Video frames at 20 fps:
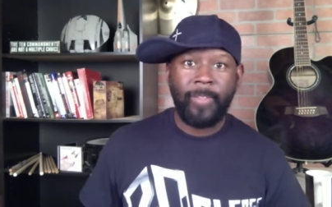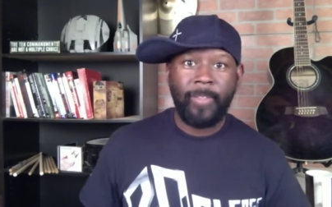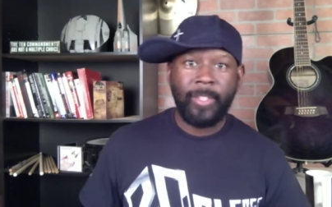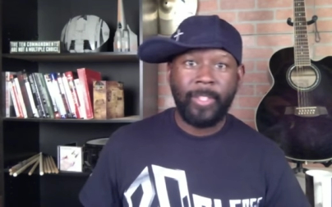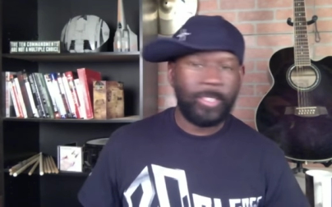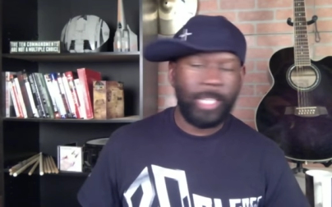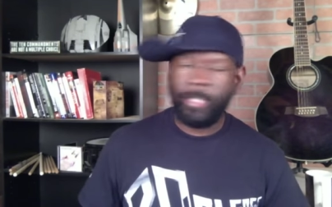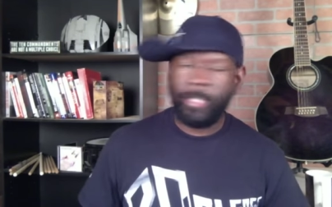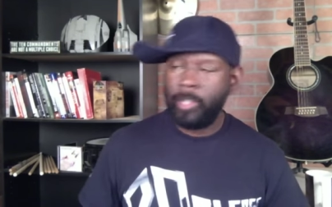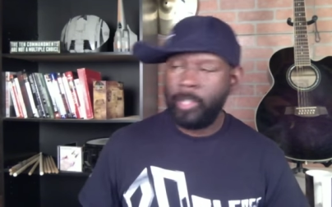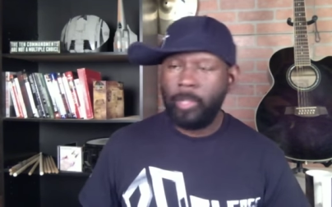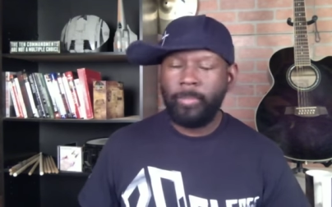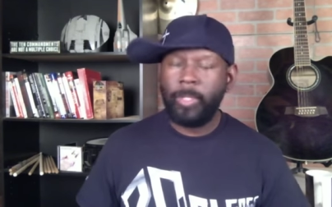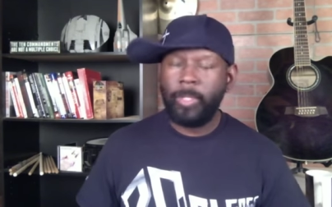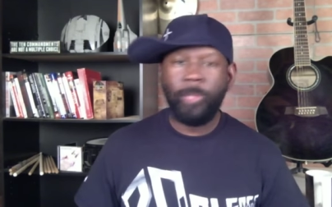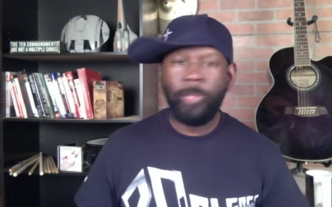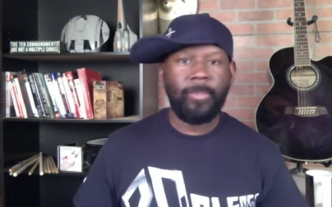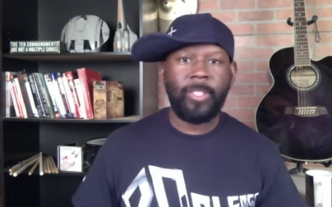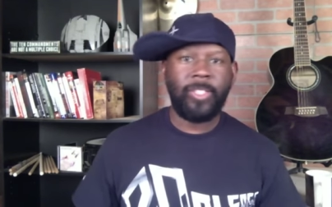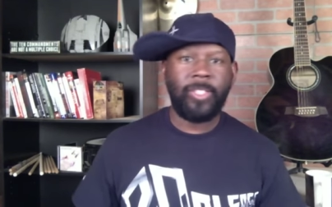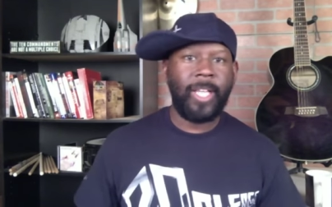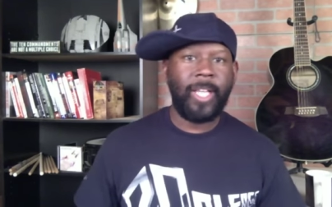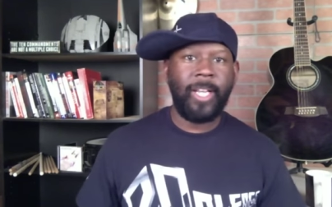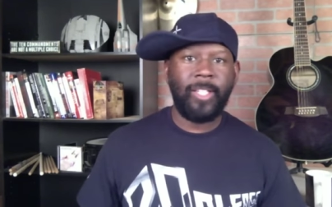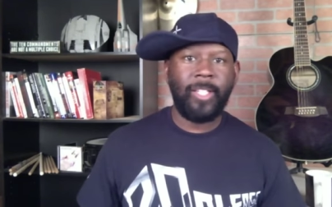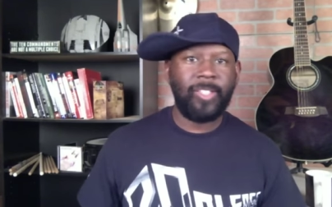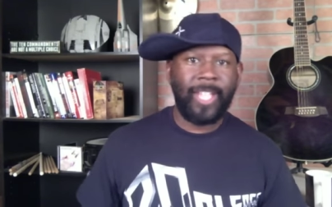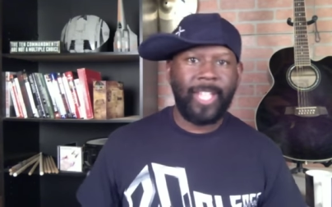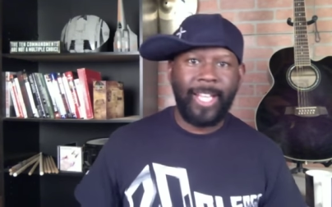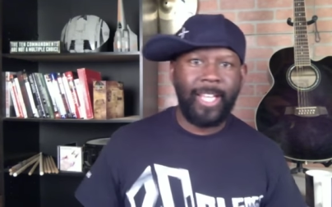It's like, no, no, this ain't,
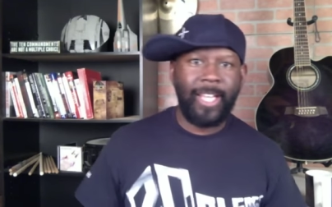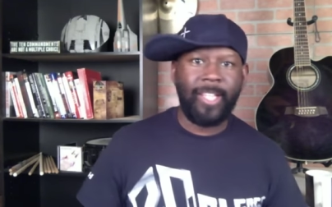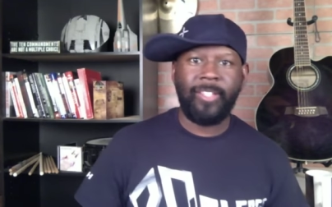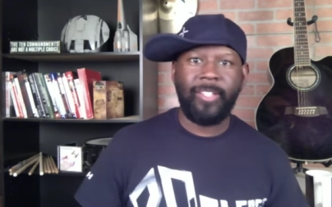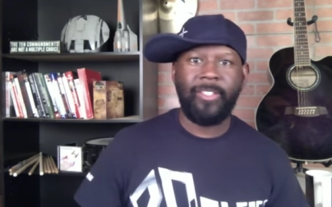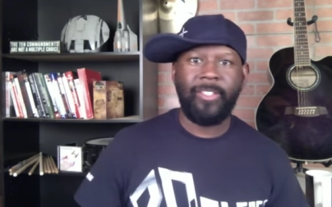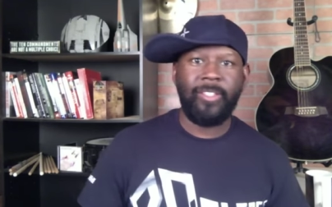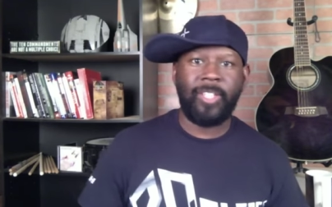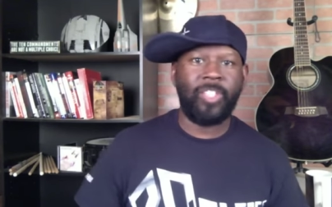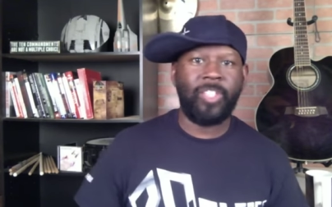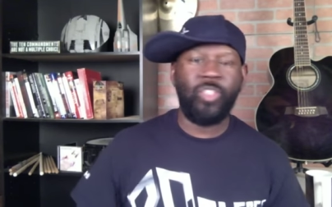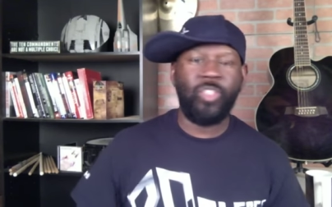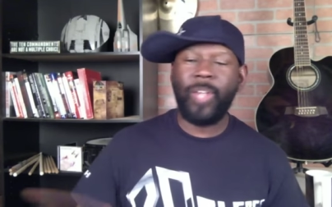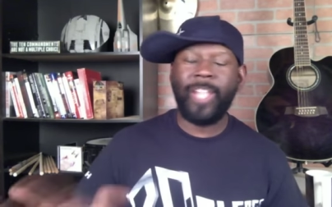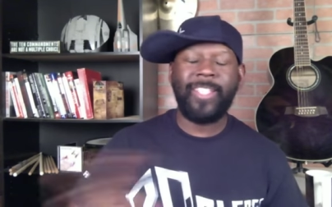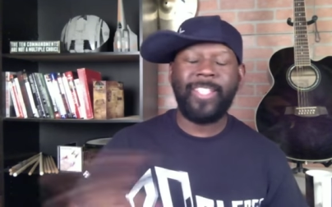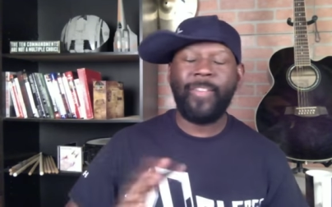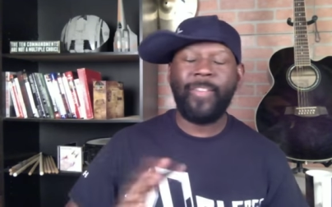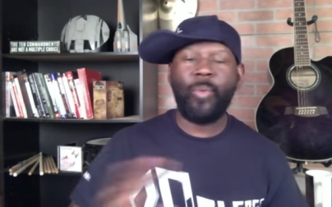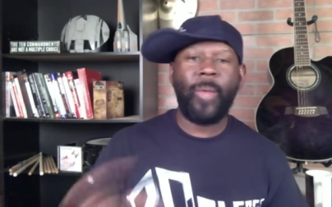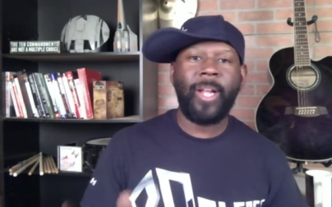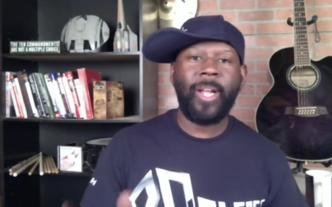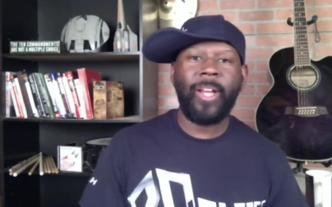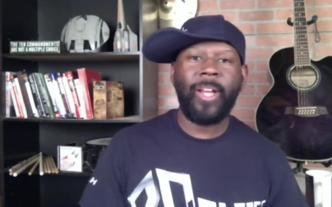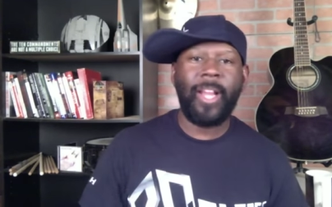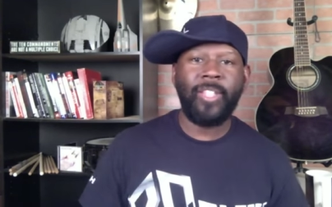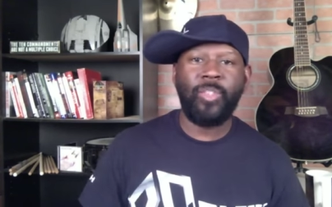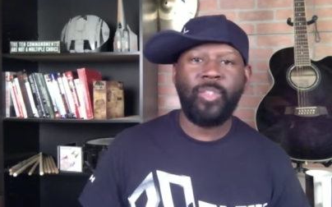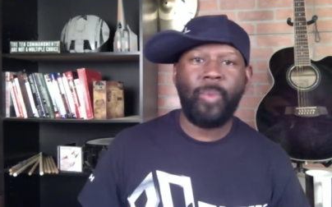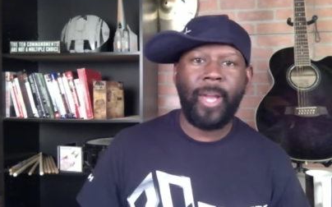this ain't it. Because you guys haven't
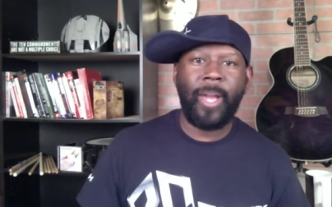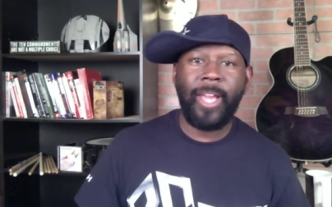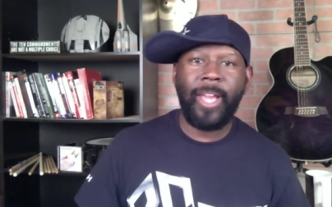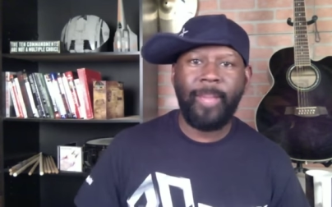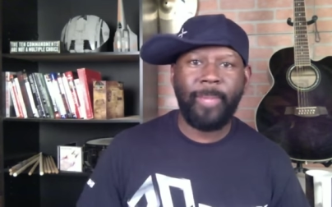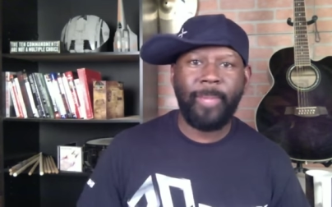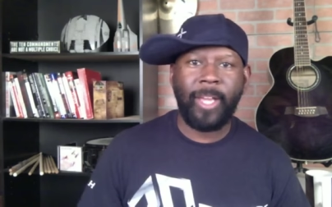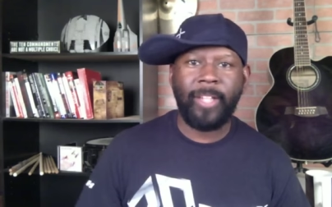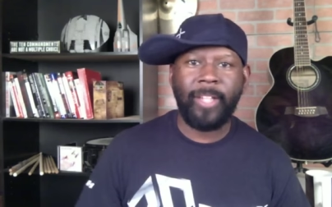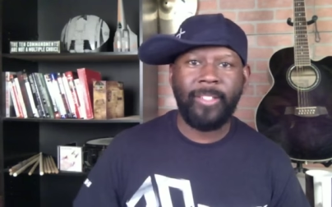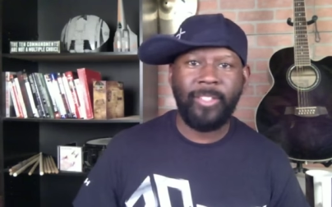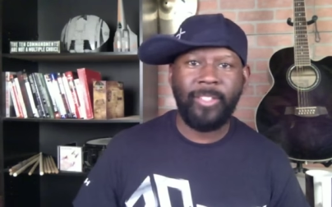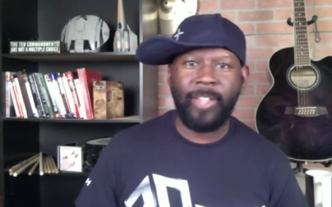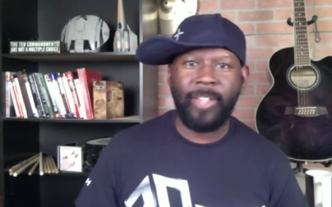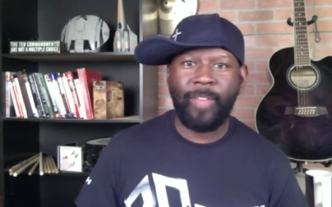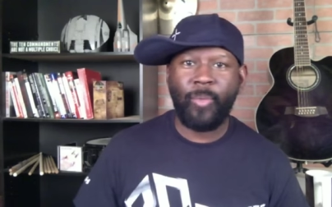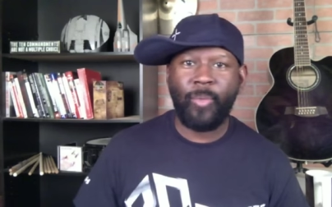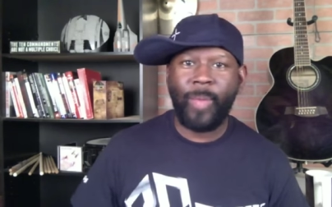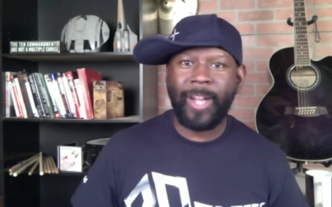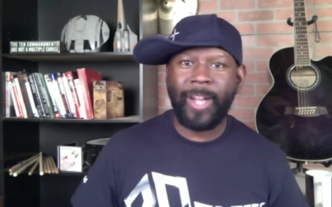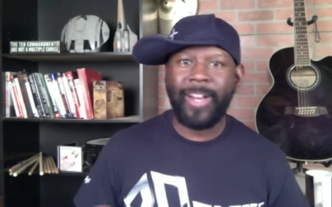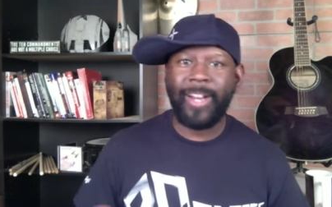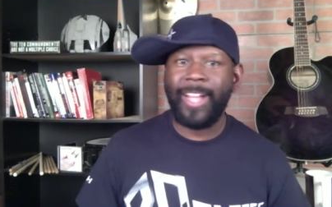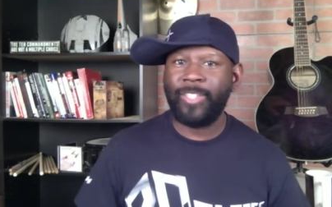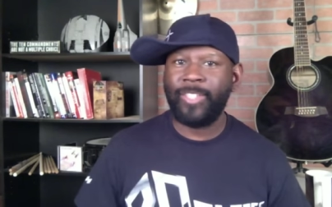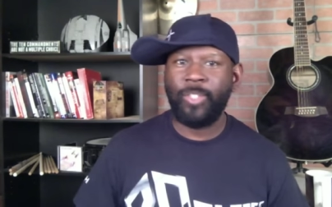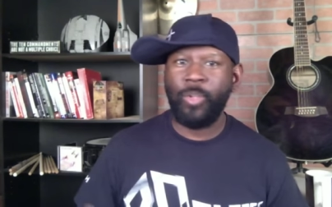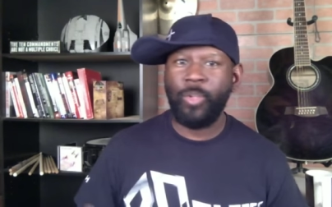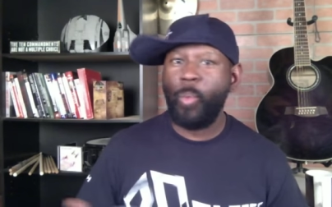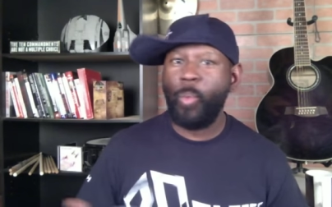recognized who I am yet. You haven't
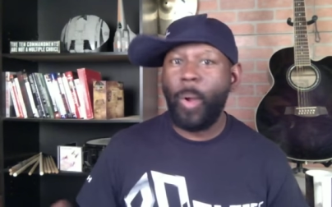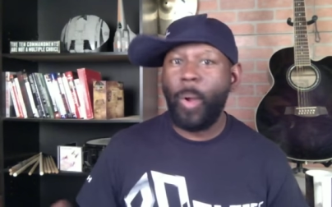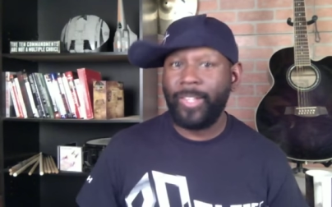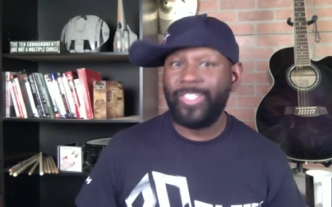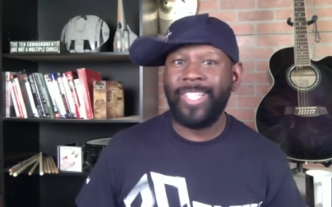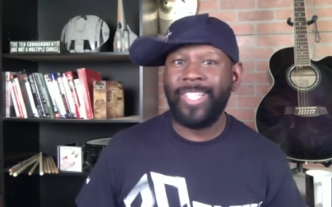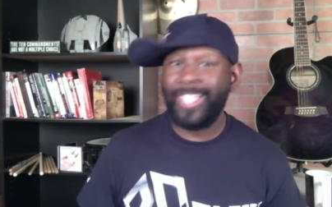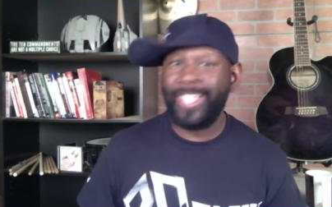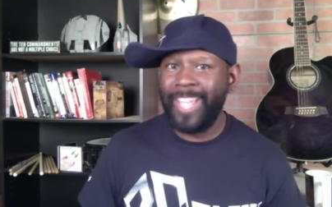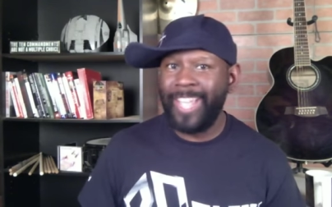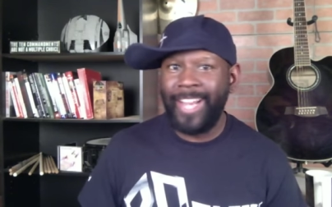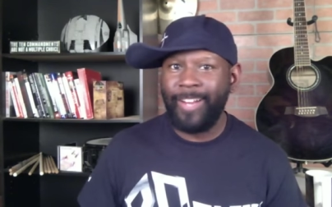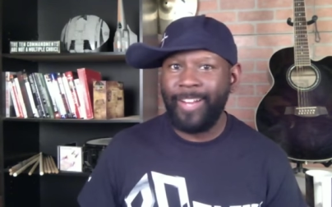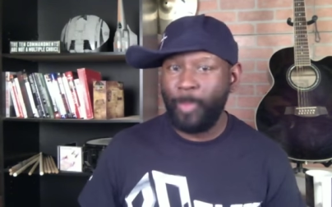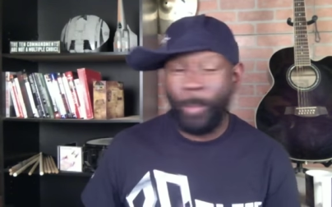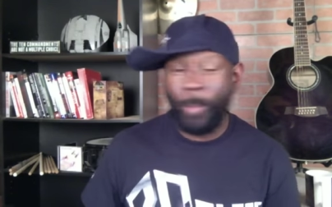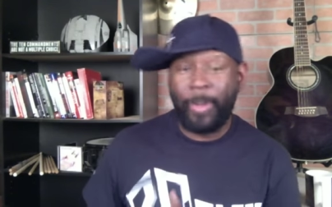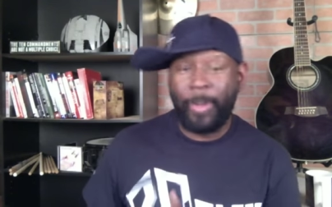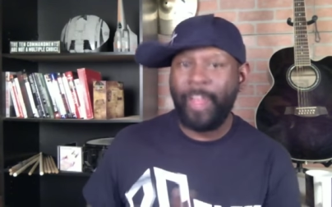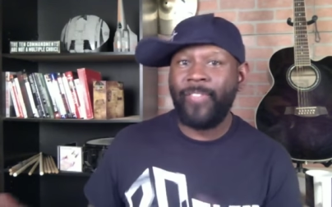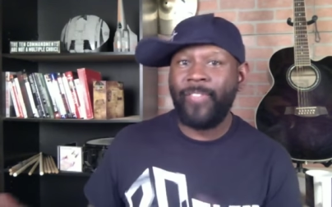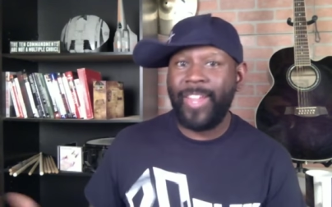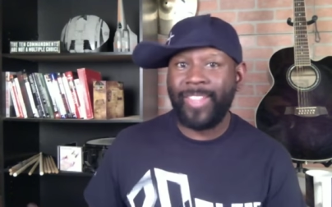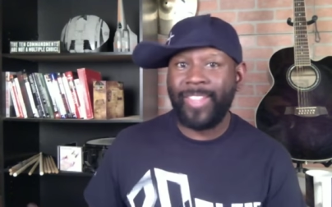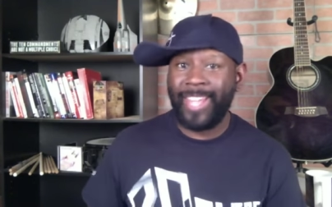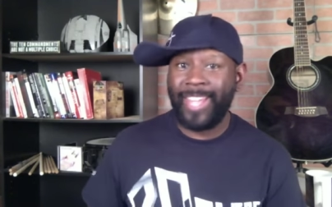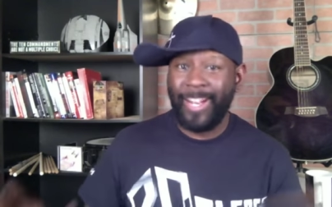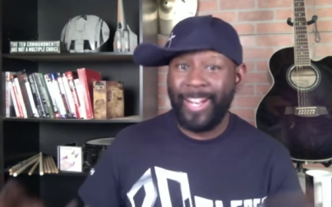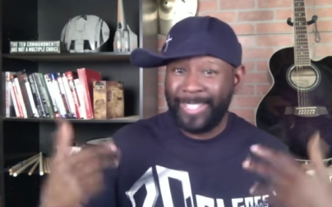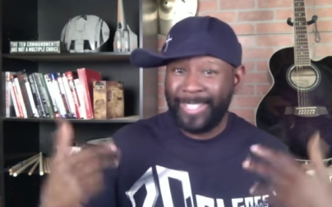recognized, you want to see the kingdom. You want me to unveil the
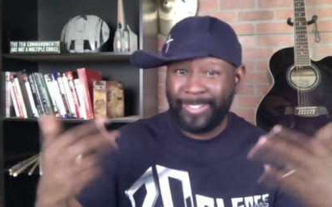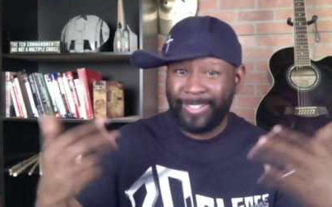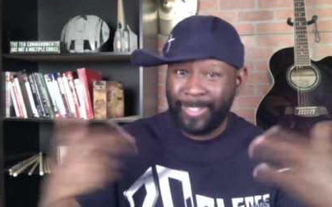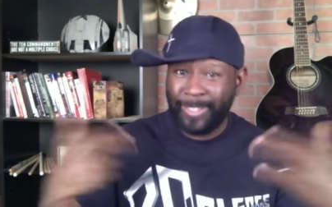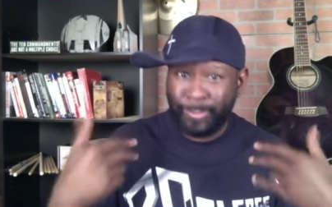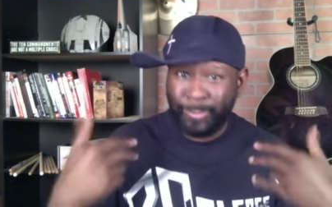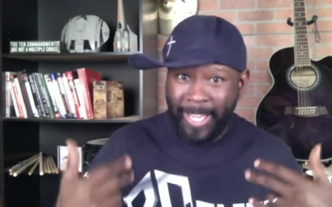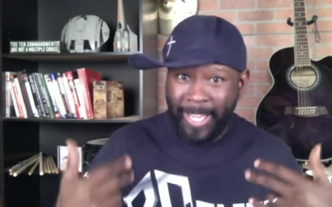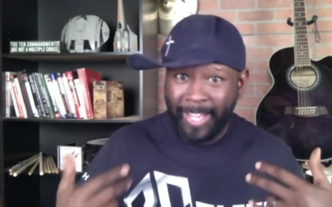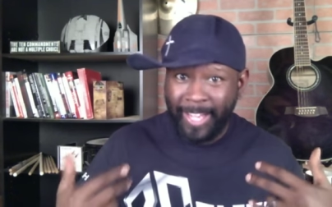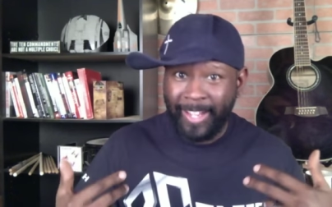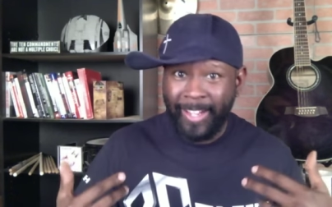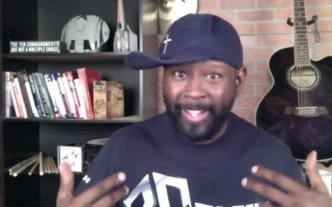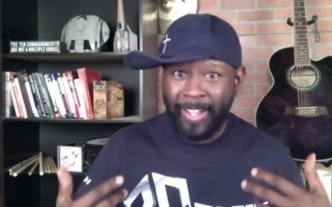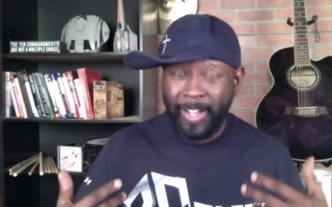kingdom. That's, that's me.